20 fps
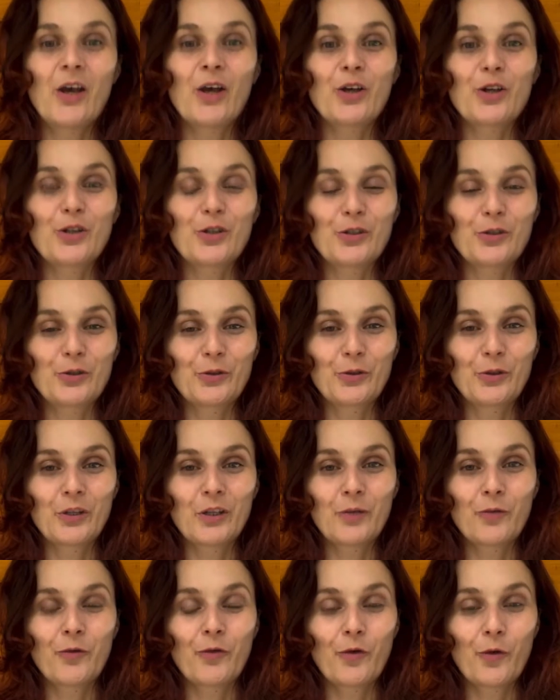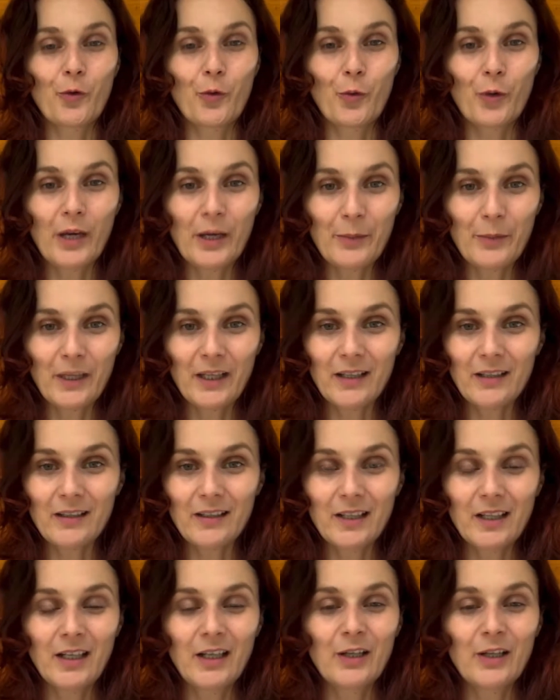yoga for women
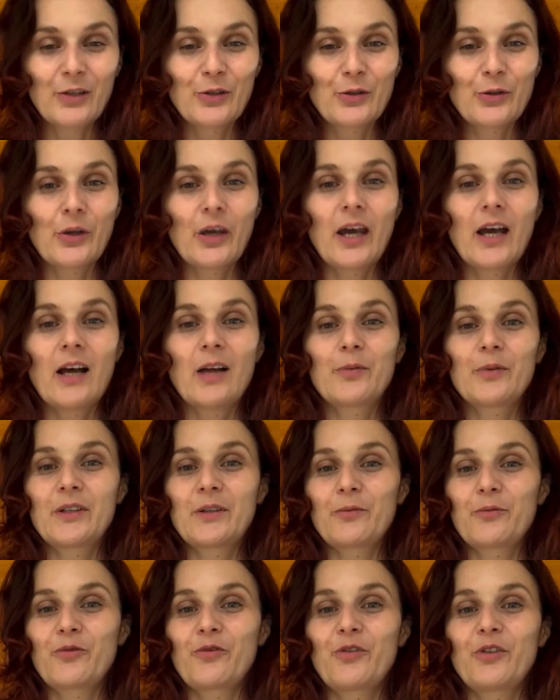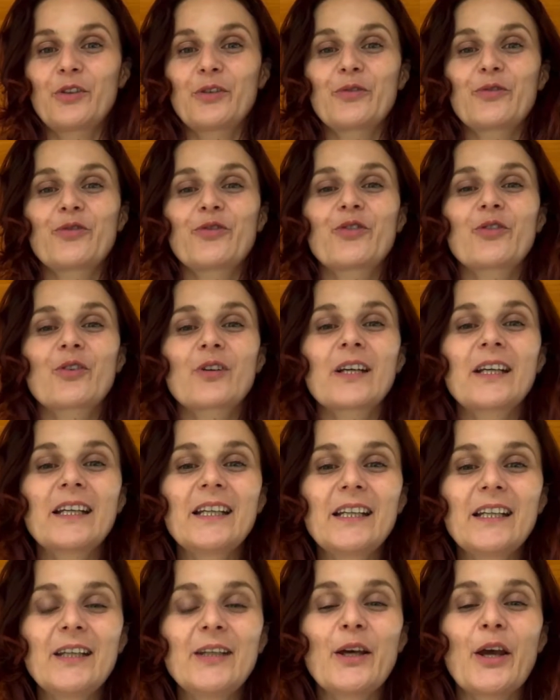to help them feel
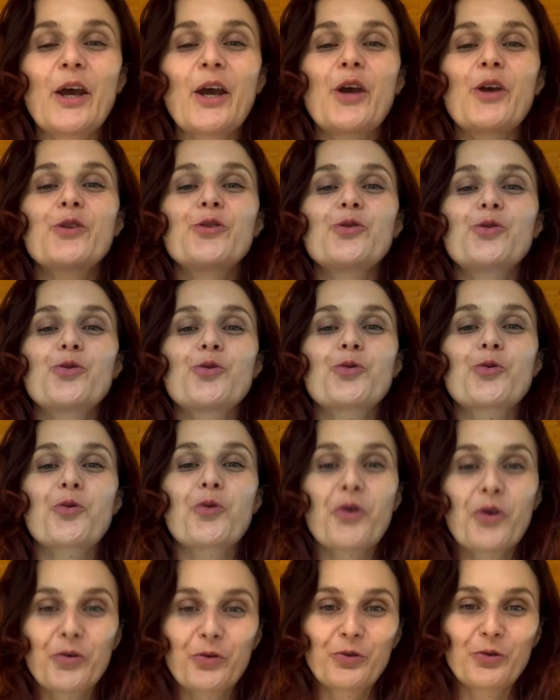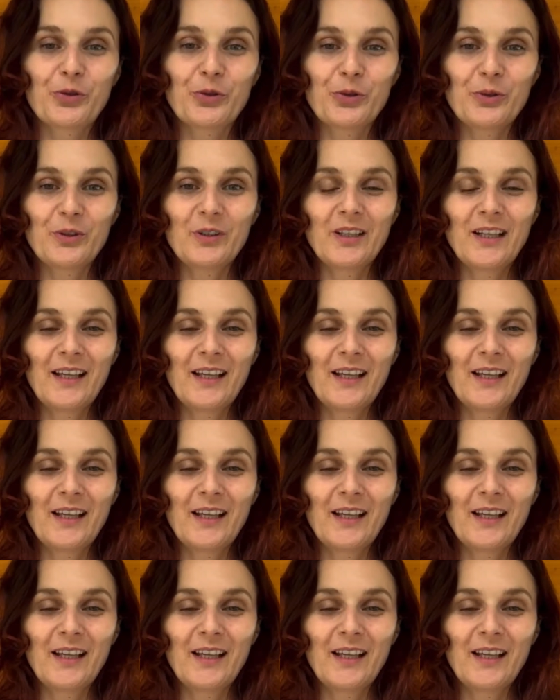free and joyful